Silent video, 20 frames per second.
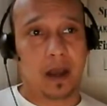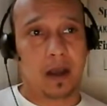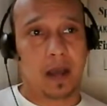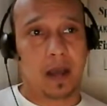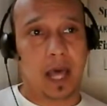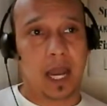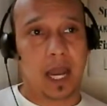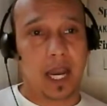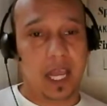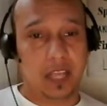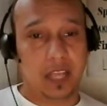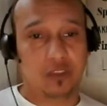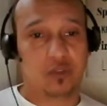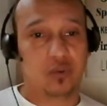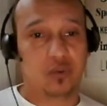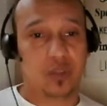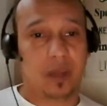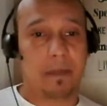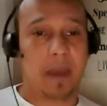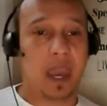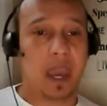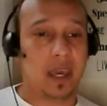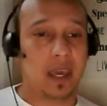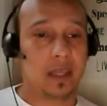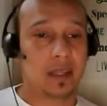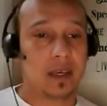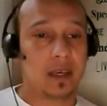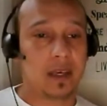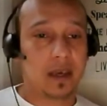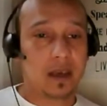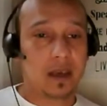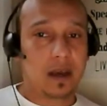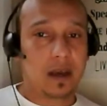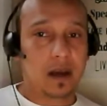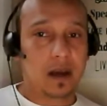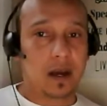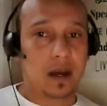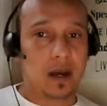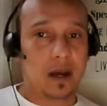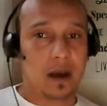people go and see your
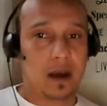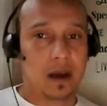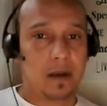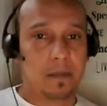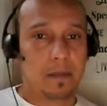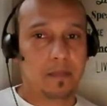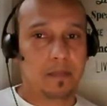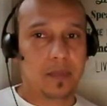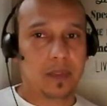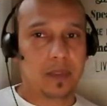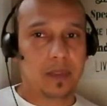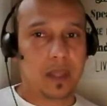presentation there.